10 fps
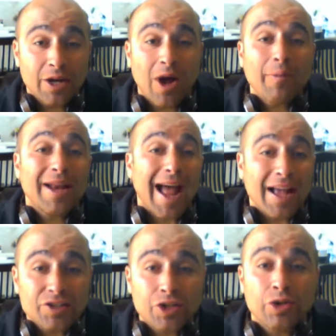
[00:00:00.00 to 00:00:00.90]
I'm going to
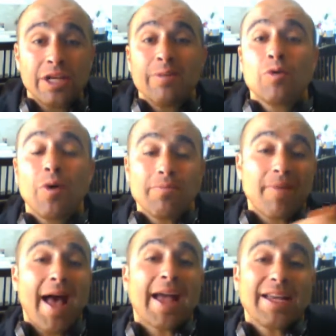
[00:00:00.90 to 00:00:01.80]
ask you to keep going
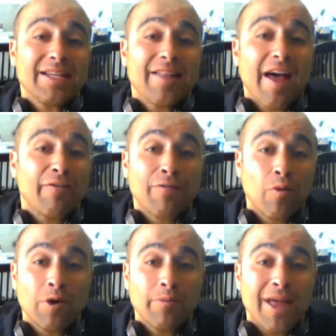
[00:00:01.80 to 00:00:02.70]
back into that
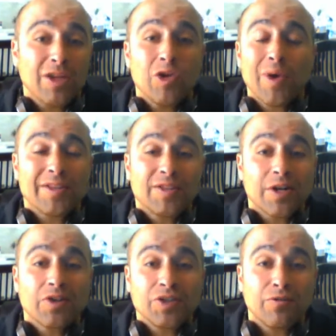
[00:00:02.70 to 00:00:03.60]
forum, that
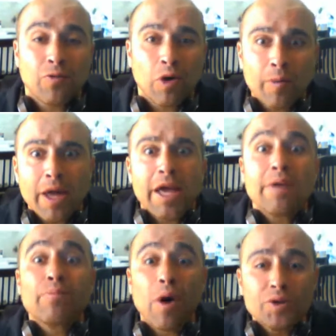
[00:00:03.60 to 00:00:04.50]
UNCRC forum,
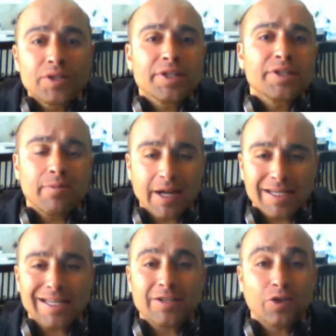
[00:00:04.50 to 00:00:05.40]
and posting some
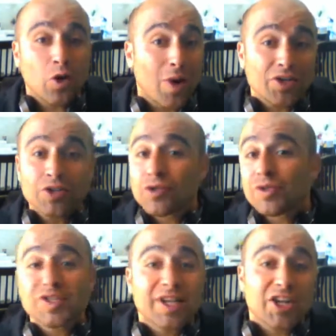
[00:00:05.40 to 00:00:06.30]
ideas or questions or
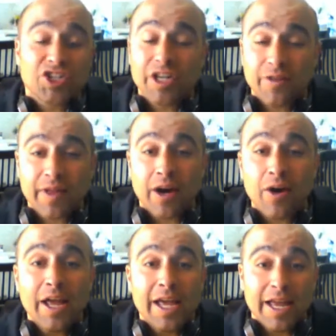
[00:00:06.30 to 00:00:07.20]
discussion in
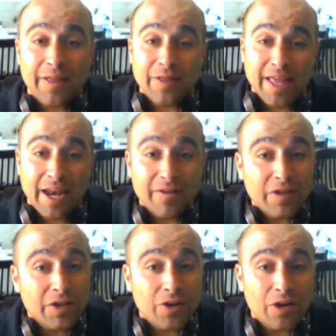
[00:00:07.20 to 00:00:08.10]
there. And at the end of
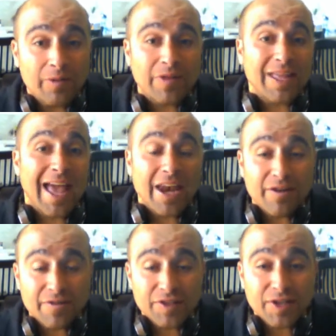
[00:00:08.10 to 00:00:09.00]
the term, at the end
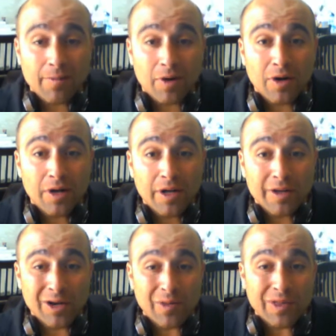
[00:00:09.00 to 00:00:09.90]
of the summer,
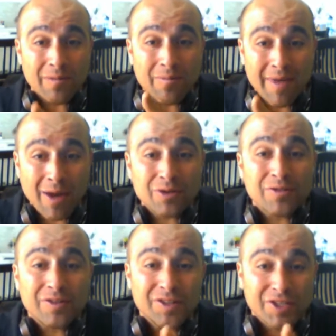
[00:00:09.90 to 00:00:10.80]
the amount
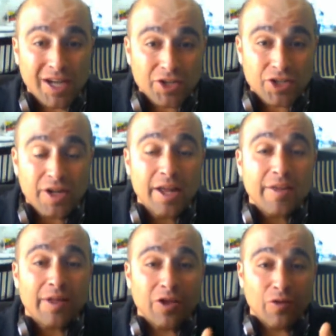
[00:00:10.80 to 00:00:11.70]
of discussion
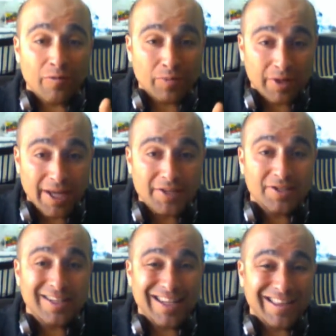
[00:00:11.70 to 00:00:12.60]
that you have
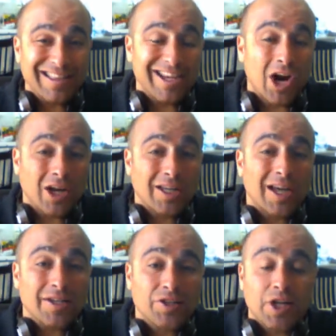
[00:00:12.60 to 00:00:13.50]
placed in the
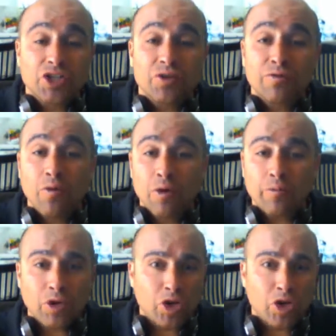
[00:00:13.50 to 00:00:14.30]
online discussion forum, the